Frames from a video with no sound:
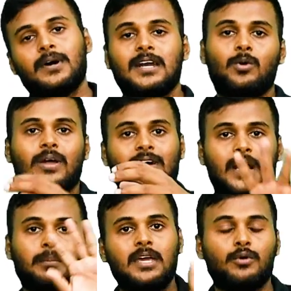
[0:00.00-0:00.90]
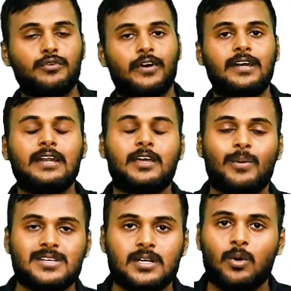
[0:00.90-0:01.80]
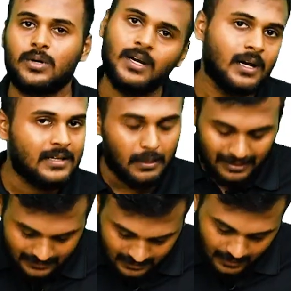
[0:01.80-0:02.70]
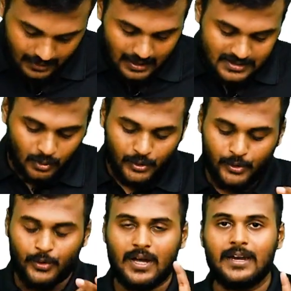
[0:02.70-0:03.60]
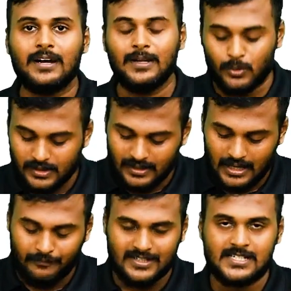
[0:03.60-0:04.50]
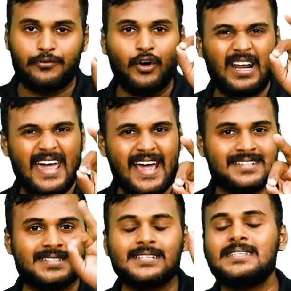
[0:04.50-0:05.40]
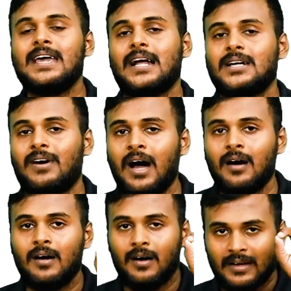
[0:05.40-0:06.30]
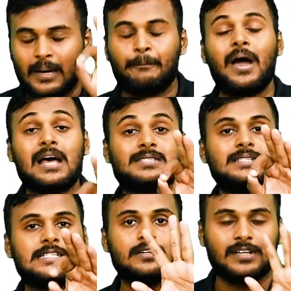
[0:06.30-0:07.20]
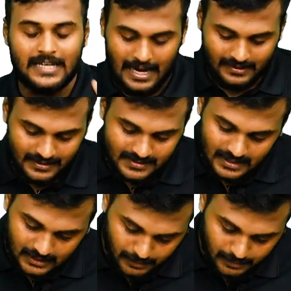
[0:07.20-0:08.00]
This is the final equation. So, we will use the first of all, XC is the capacitive reactance.